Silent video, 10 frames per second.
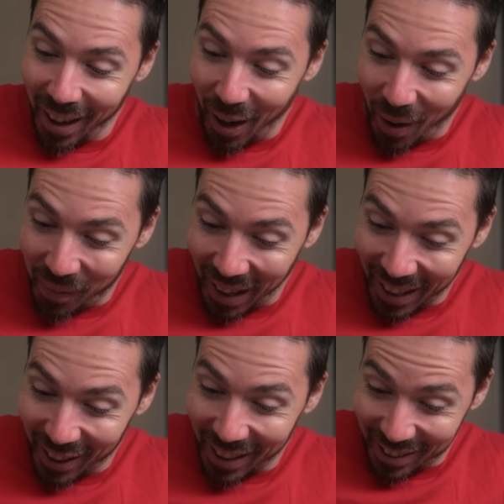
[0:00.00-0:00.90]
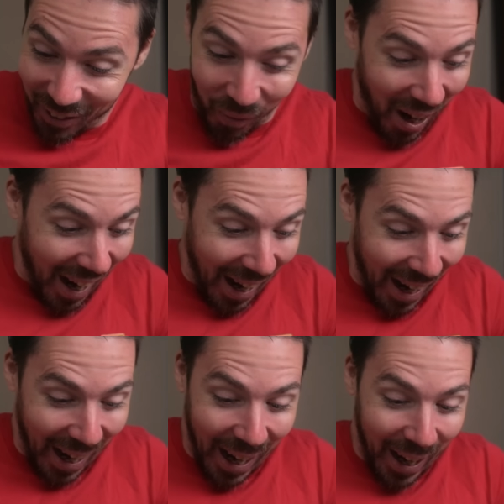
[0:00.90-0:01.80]
Oh my, it's
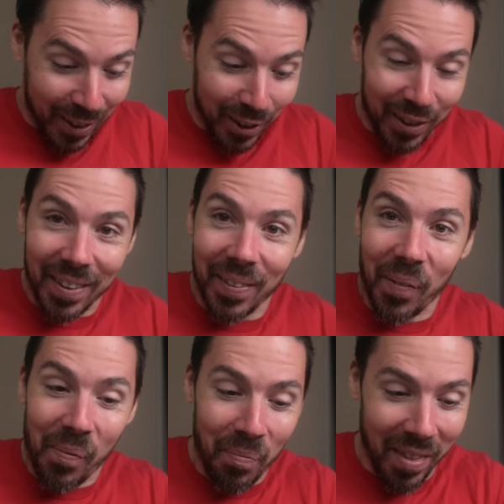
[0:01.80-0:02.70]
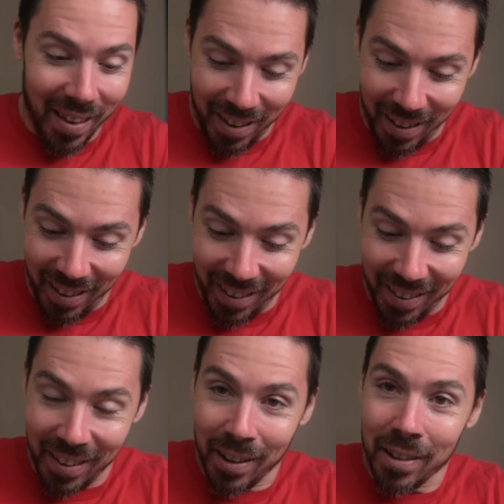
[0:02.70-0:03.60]
wild.
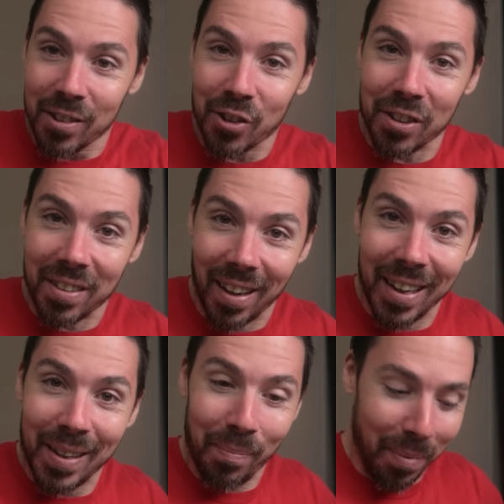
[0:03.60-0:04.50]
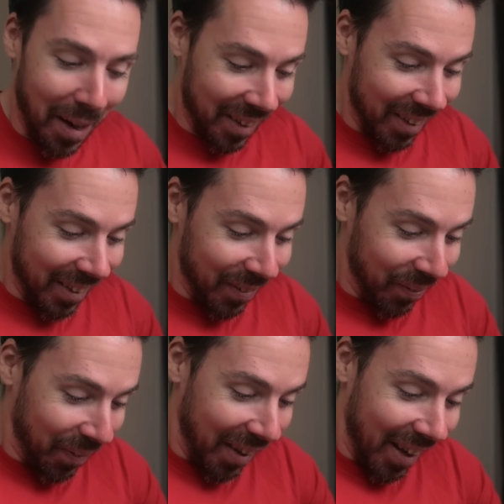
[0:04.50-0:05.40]
Steinbeck
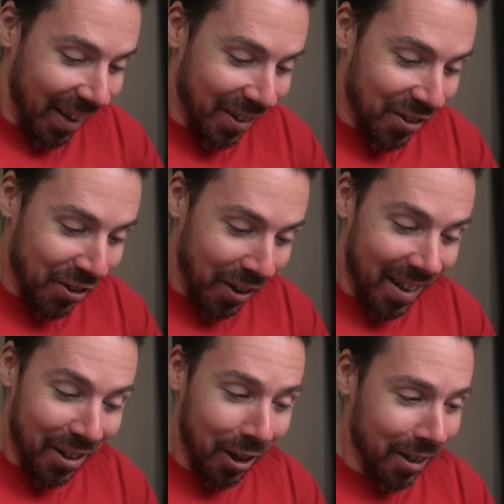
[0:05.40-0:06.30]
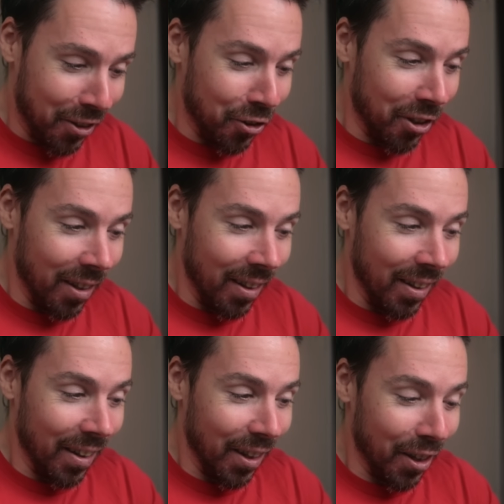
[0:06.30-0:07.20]
has sent us
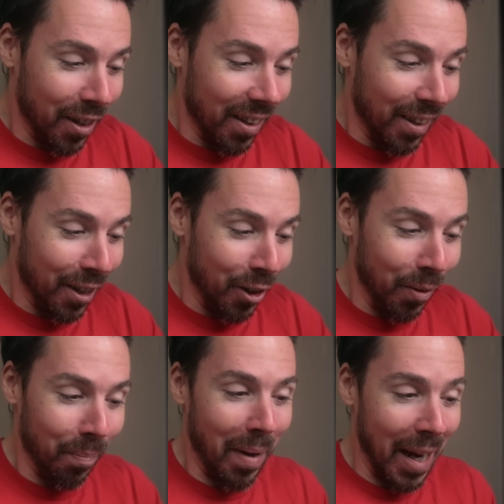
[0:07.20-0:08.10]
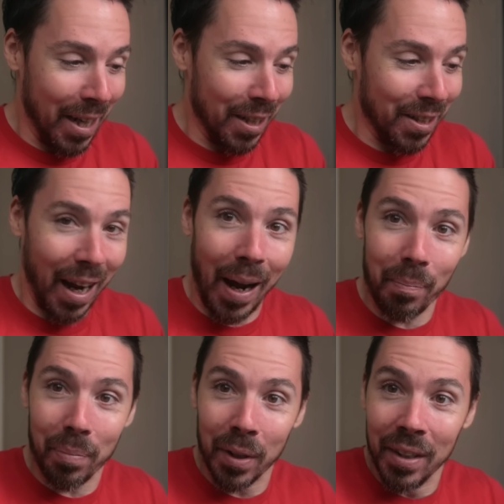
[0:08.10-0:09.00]
the little mega
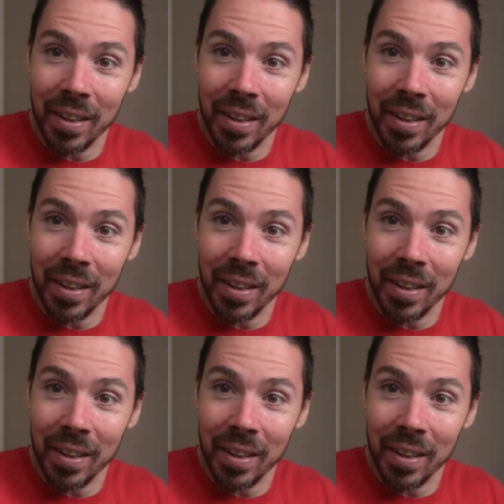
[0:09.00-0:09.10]
dap